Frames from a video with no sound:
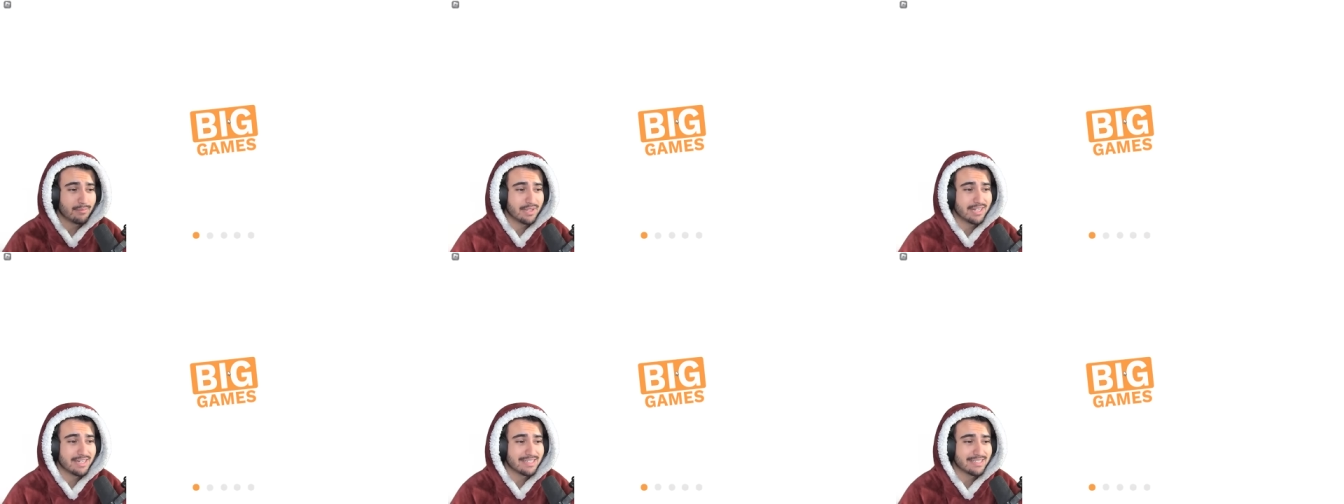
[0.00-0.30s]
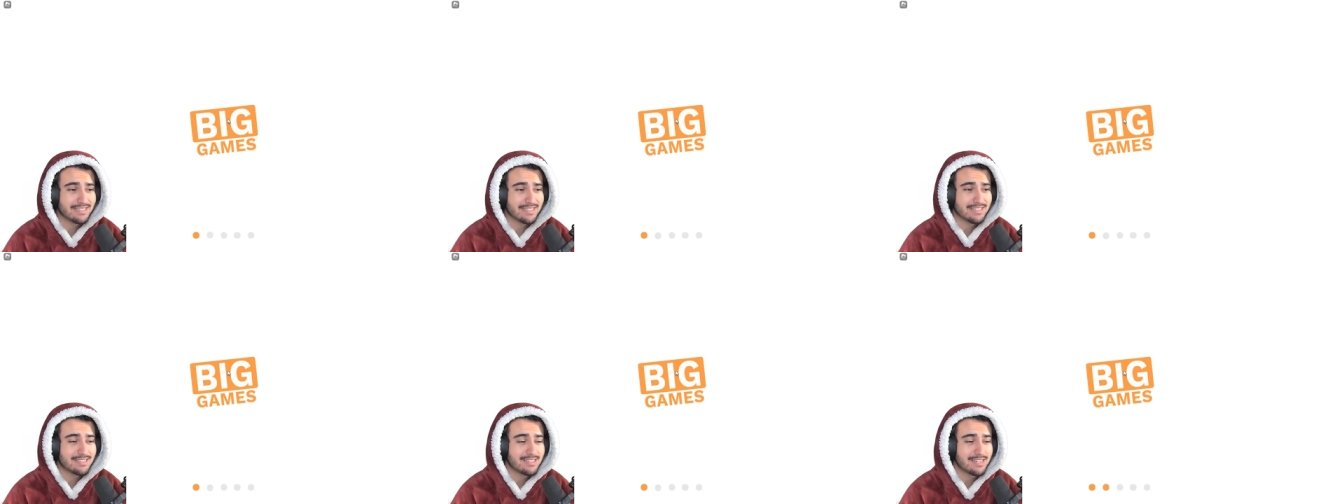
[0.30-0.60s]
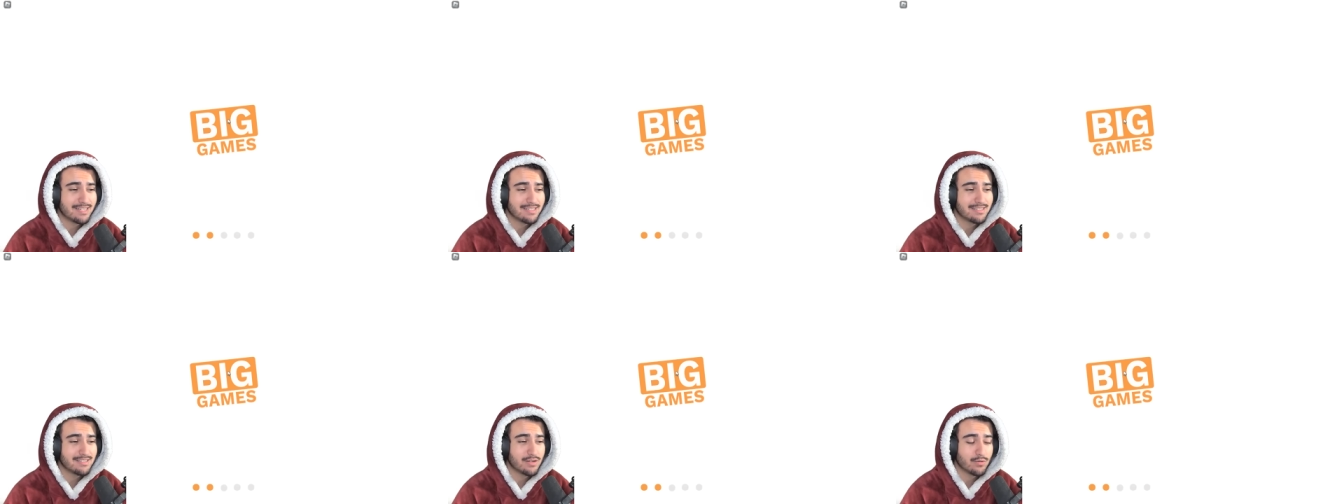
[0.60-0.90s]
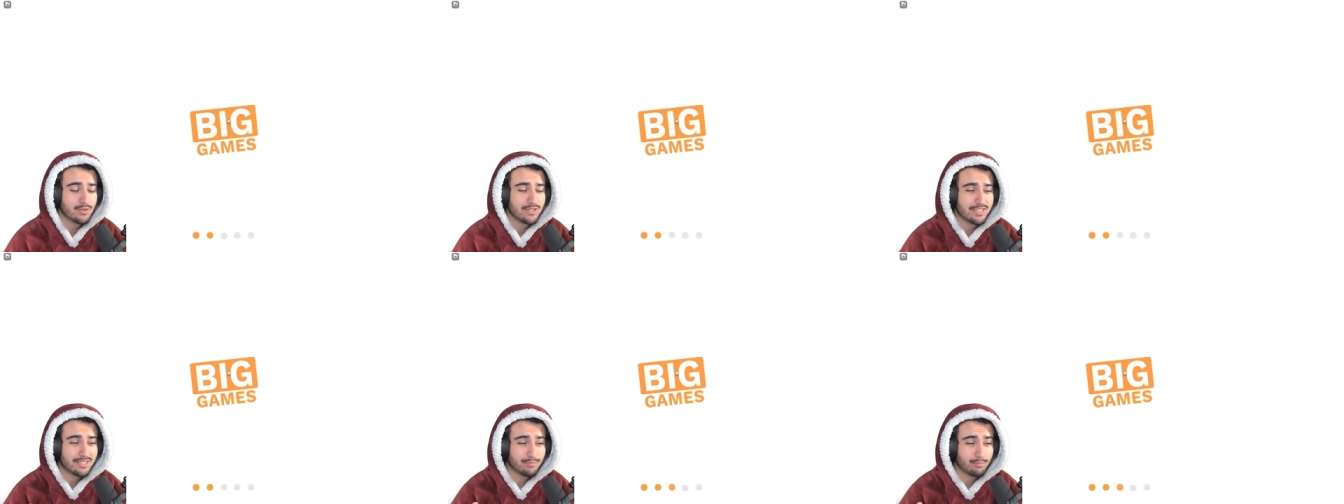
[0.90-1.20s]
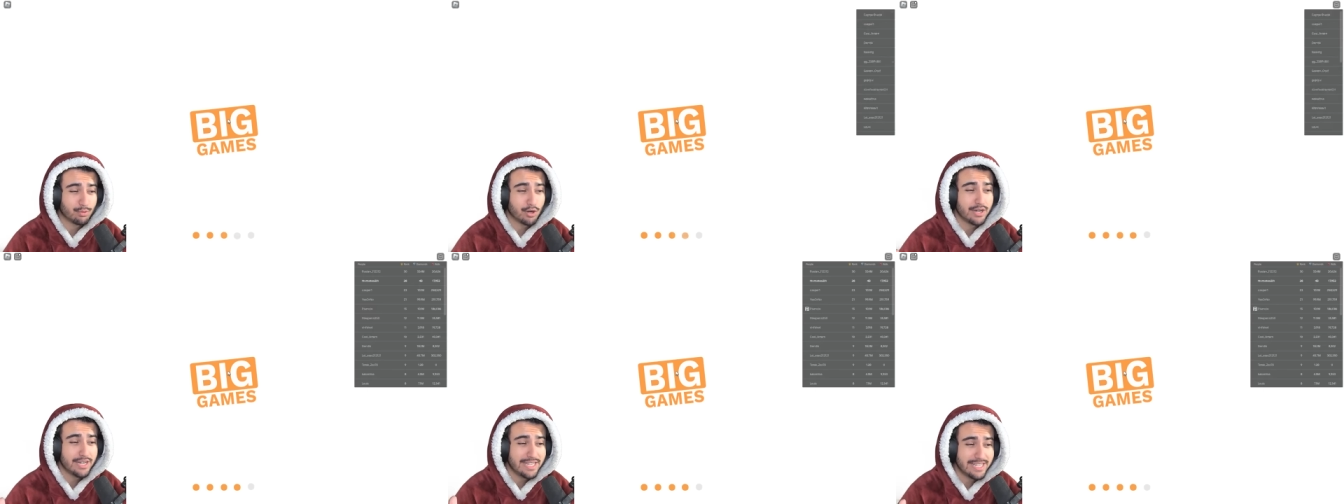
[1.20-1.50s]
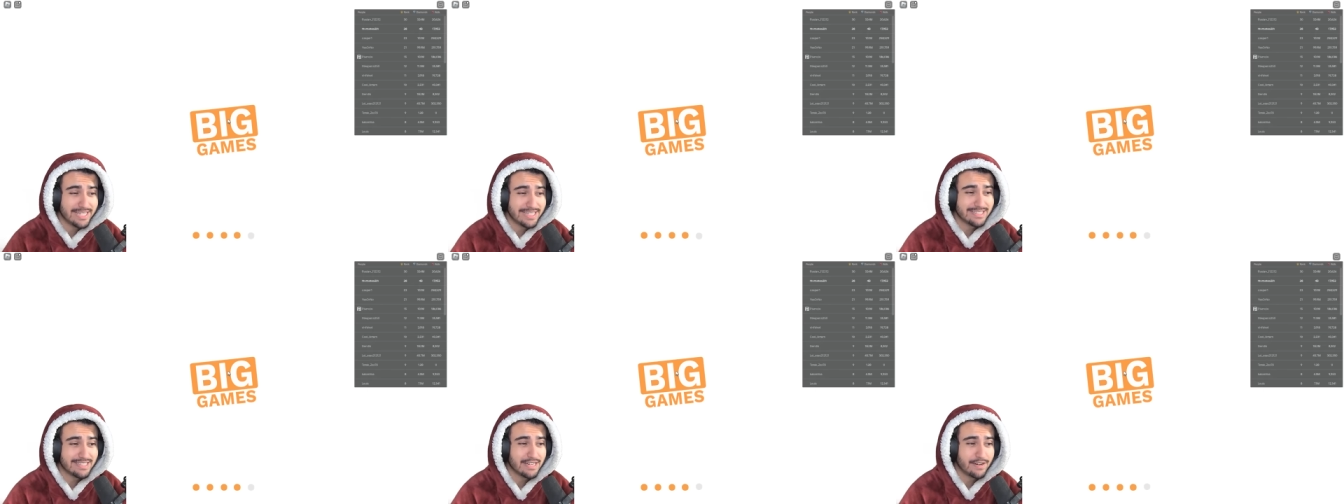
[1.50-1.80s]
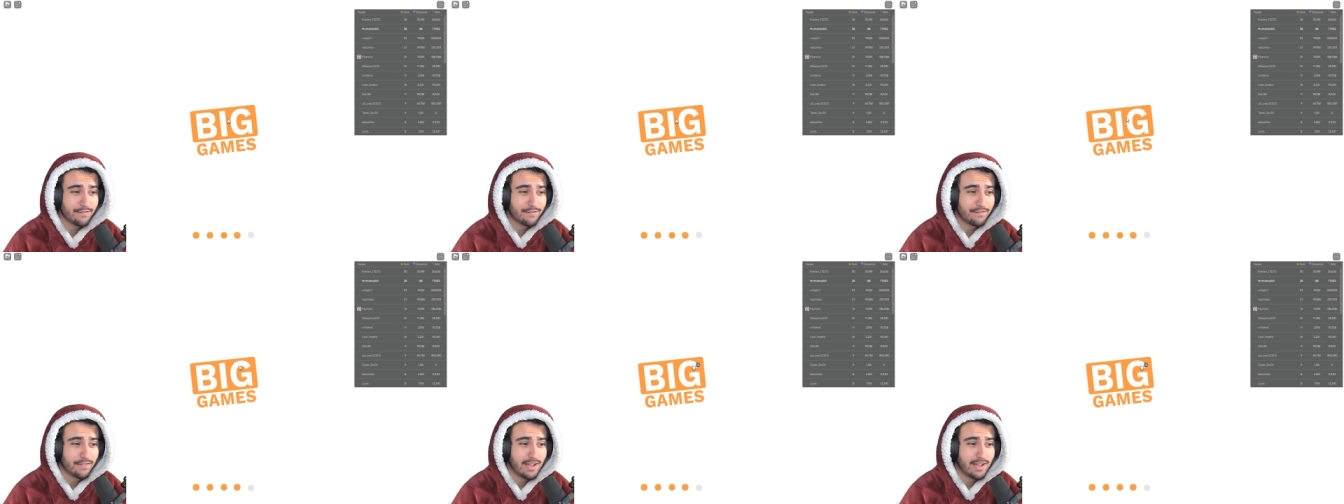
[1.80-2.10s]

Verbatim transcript: them in existence, so it's pretty easy to